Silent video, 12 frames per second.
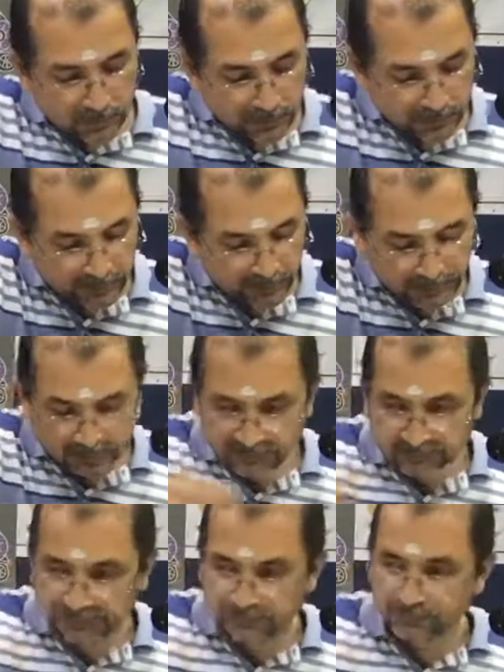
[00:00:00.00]
create the
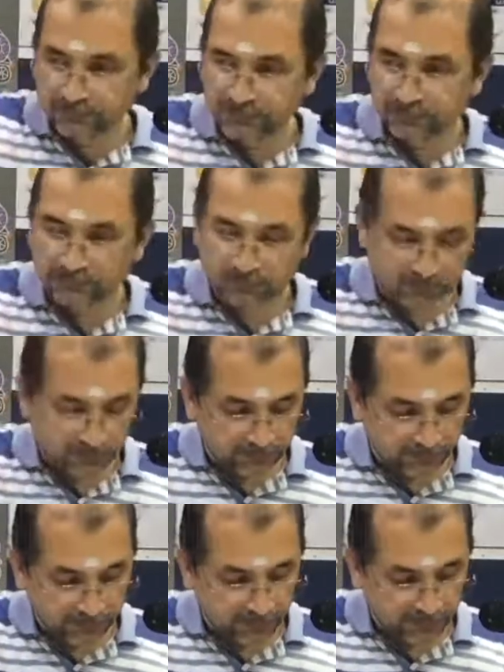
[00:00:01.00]
foot
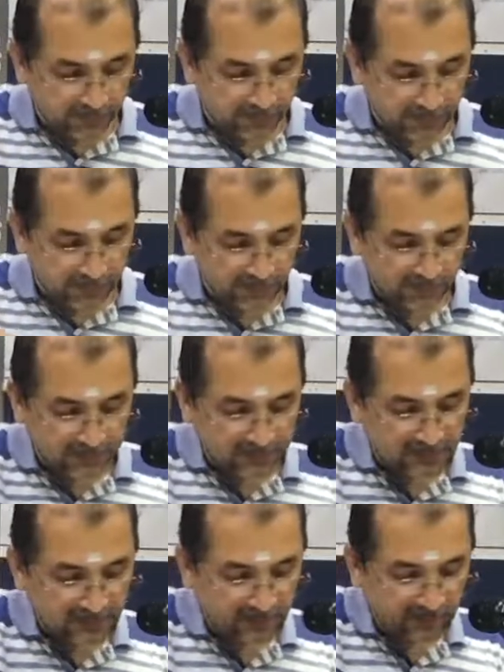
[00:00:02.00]
by
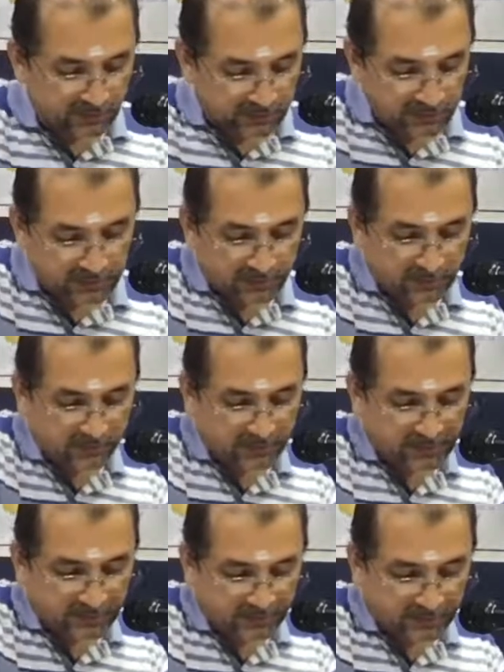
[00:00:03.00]
just like this,
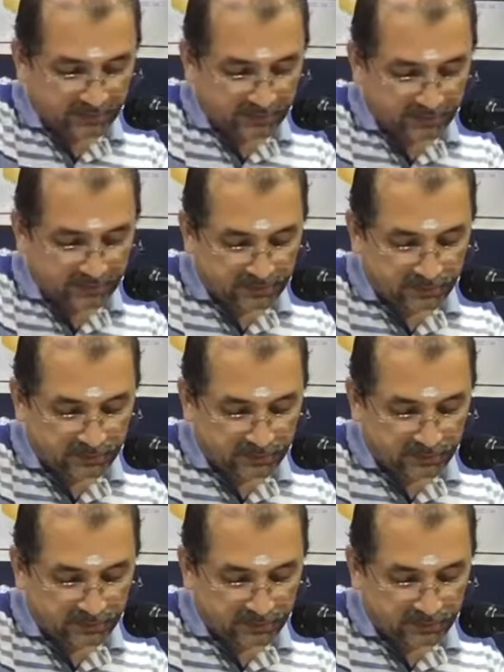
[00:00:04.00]
pressing like this.